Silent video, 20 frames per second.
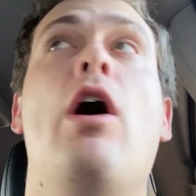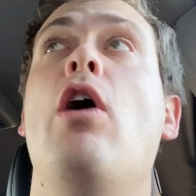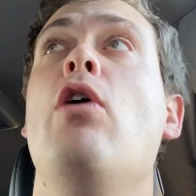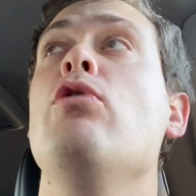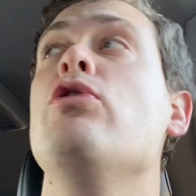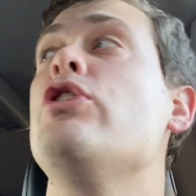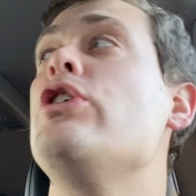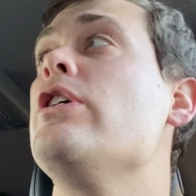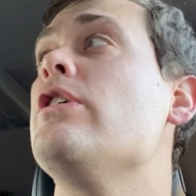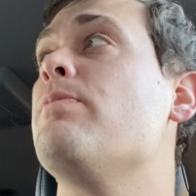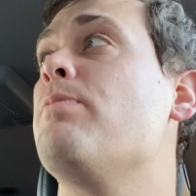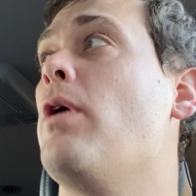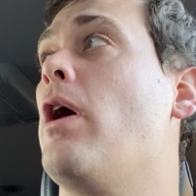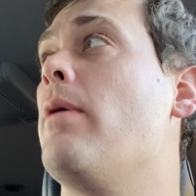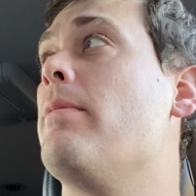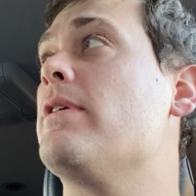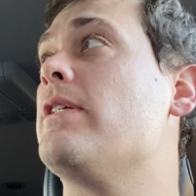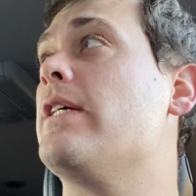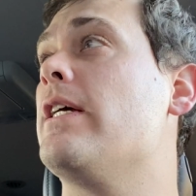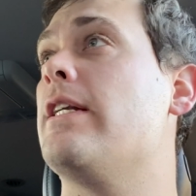Oh, she's
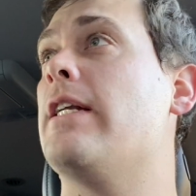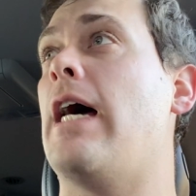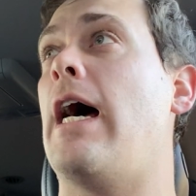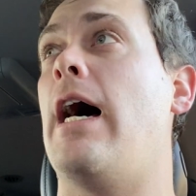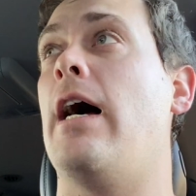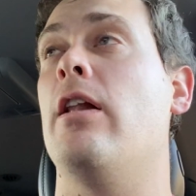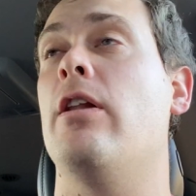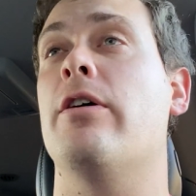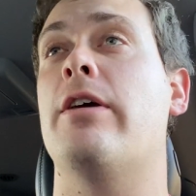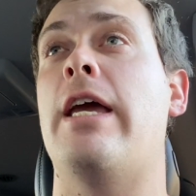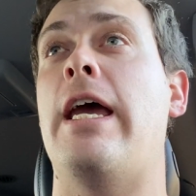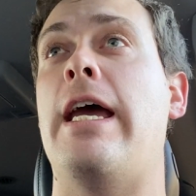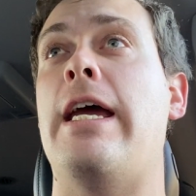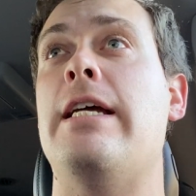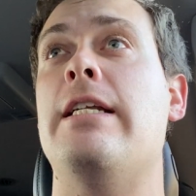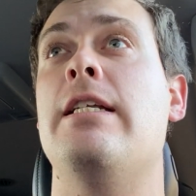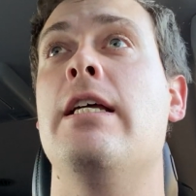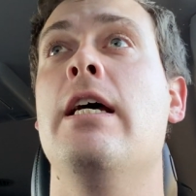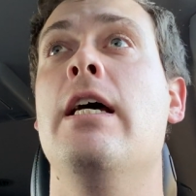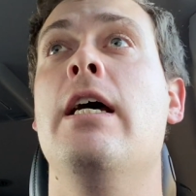promising to
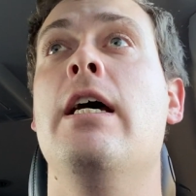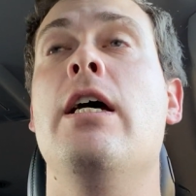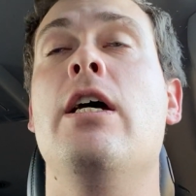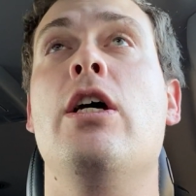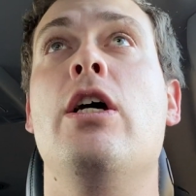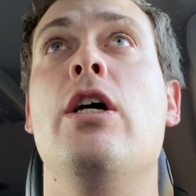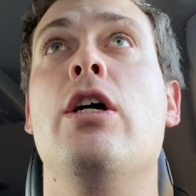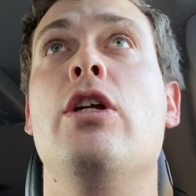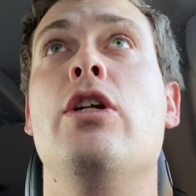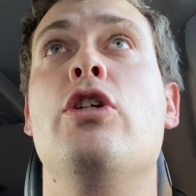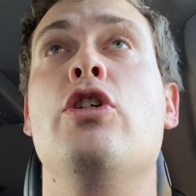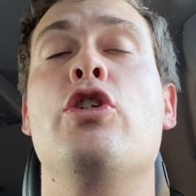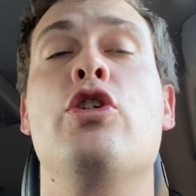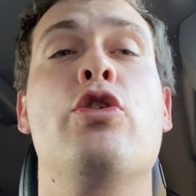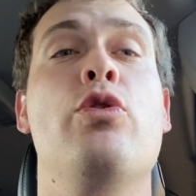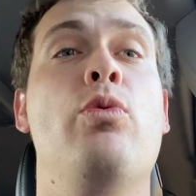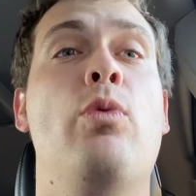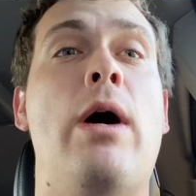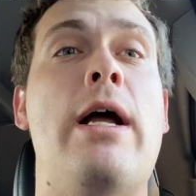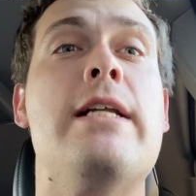allocate
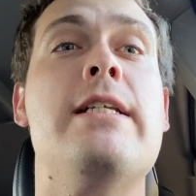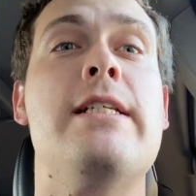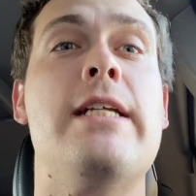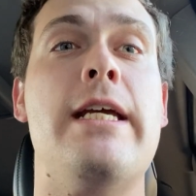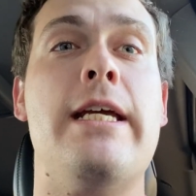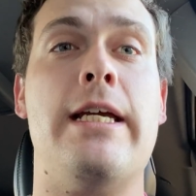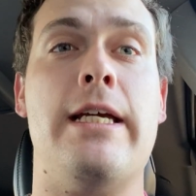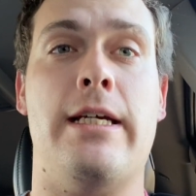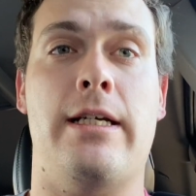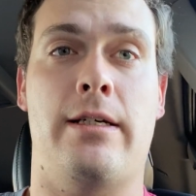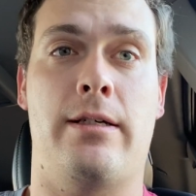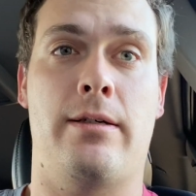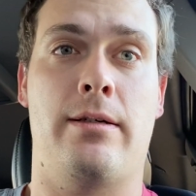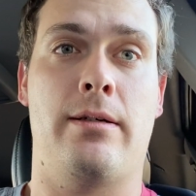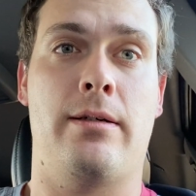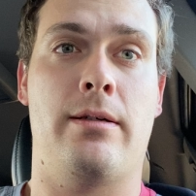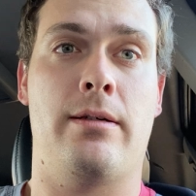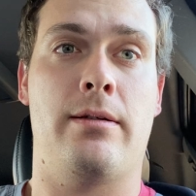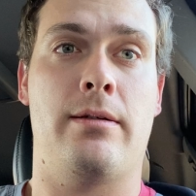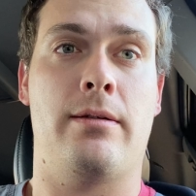$20
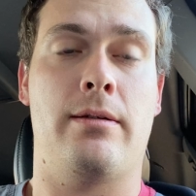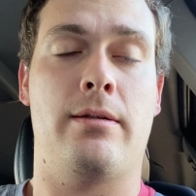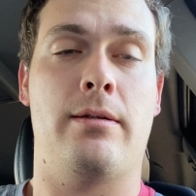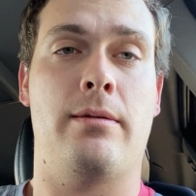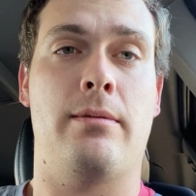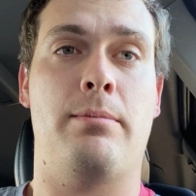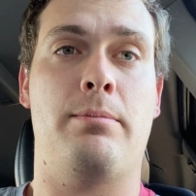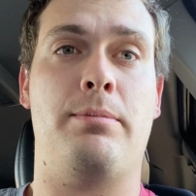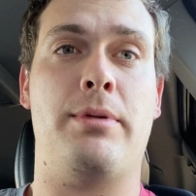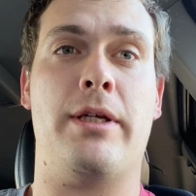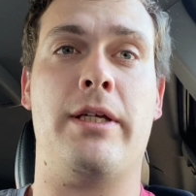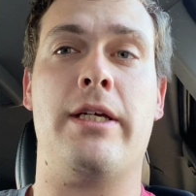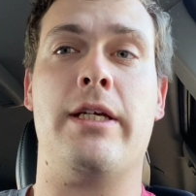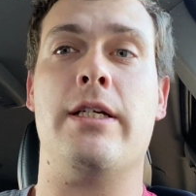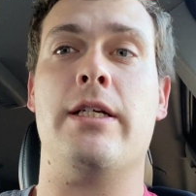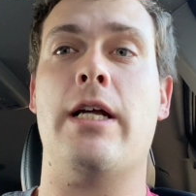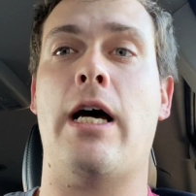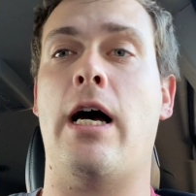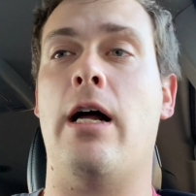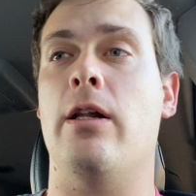billion.